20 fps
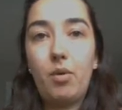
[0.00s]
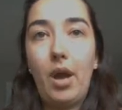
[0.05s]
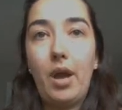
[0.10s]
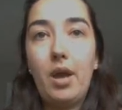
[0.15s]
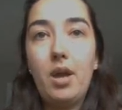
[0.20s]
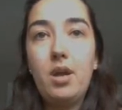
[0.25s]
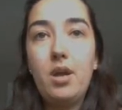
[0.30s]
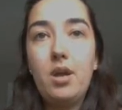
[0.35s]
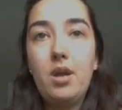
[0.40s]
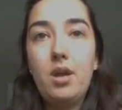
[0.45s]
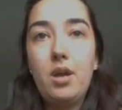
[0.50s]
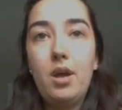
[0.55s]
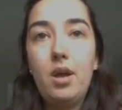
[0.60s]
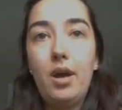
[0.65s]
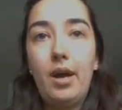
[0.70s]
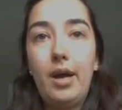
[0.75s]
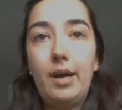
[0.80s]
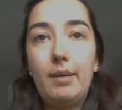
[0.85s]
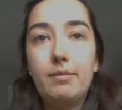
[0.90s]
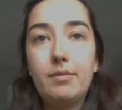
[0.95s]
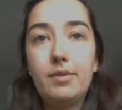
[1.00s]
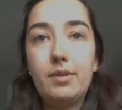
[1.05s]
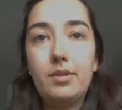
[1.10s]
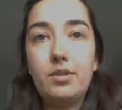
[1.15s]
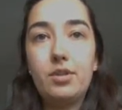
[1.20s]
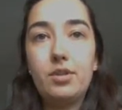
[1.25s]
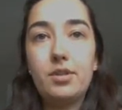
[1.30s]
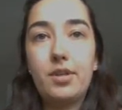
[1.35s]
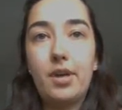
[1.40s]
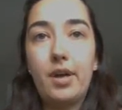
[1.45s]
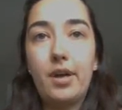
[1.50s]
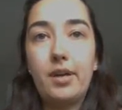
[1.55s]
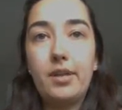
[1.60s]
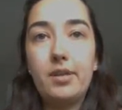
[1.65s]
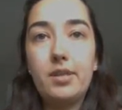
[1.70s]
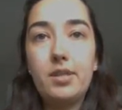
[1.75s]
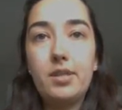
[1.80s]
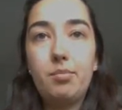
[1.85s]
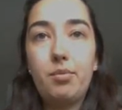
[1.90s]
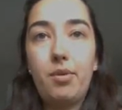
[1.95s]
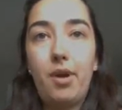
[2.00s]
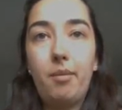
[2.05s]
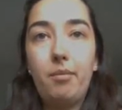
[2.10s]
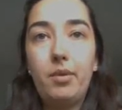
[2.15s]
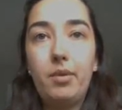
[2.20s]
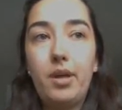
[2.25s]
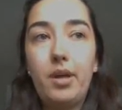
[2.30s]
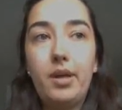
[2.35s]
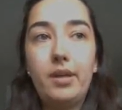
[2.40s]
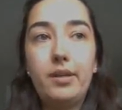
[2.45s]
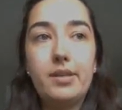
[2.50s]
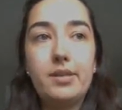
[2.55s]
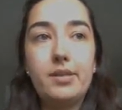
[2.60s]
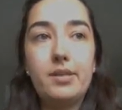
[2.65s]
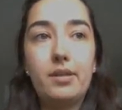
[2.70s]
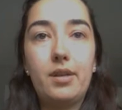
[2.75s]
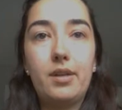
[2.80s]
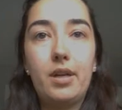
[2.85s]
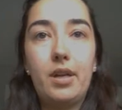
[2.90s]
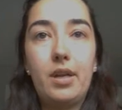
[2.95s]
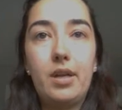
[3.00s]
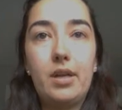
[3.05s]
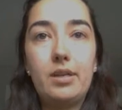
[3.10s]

Okay? So let's just hide this parabola and let's look at